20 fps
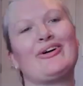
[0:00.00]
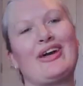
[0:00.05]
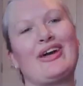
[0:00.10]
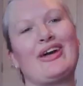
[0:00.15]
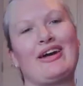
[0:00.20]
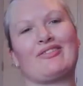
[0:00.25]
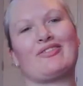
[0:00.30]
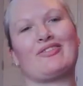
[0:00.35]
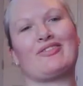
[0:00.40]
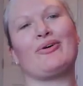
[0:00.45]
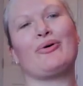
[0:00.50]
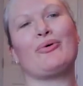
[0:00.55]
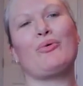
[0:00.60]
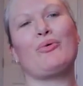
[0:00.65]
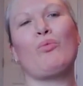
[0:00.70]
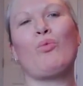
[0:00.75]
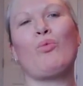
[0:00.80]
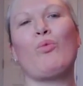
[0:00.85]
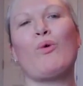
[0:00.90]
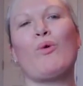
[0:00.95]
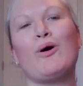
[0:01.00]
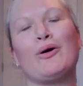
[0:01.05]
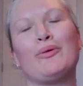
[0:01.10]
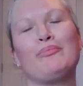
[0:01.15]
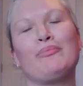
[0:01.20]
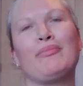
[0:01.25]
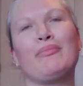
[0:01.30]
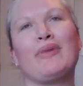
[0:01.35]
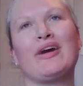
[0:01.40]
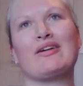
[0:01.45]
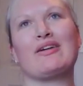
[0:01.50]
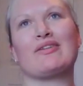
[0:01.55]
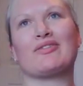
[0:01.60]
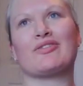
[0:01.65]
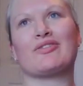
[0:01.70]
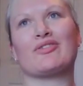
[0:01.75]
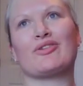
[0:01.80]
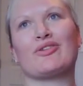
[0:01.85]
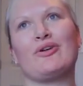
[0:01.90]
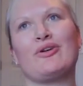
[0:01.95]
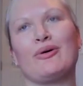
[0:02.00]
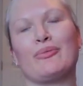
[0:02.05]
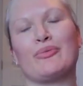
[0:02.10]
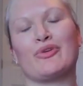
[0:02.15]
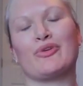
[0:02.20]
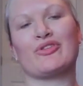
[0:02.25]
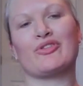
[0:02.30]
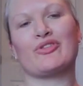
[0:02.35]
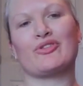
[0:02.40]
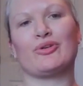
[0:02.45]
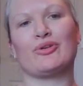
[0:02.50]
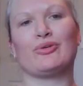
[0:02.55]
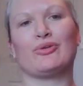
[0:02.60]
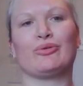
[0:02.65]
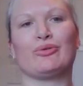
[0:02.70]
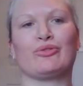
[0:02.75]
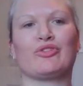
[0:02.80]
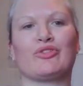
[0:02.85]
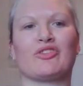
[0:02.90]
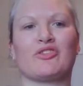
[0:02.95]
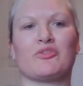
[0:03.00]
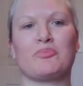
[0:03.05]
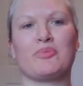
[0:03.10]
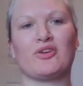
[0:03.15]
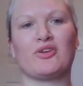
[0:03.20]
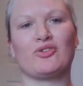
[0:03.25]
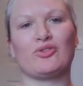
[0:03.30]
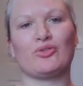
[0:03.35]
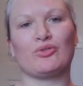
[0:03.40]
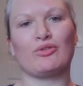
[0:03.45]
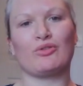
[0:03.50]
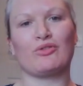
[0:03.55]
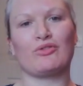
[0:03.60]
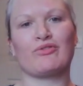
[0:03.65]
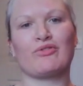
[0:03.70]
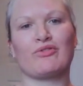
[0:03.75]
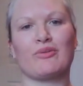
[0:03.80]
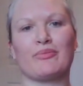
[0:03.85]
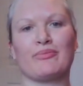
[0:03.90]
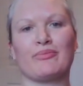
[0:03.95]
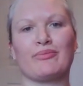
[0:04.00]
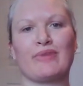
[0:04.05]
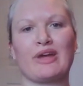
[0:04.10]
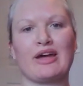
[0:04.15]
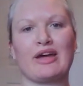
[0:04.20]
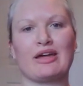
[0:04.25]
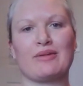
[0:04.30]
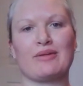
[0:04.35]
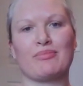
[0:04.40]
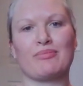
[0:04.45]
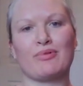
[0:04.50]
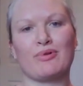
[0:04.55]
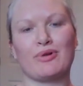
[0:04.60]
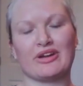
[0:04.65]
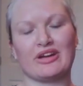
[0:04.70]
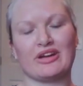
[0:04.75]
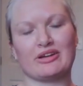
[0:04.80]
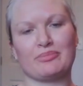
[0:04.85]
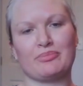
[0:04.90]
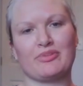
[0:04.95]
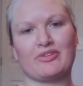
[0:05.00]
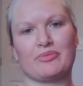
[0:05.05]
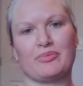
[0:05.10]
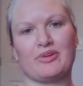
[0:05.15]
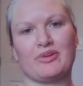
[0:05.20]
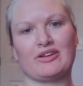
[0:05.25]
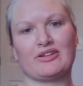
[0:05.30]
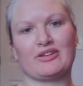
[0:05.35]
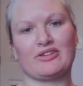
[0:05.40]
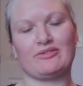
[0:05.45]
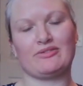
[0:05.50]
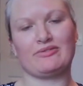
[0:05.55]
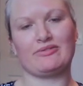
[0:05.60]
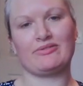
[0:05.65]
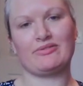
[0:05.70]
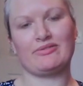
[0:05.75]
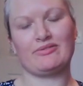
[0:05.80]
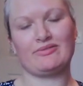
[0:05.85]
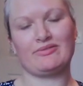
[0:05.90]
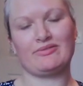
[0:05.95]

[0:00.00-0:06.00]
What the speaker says: Okay, so what makes Commerce Tools special from a product perspective?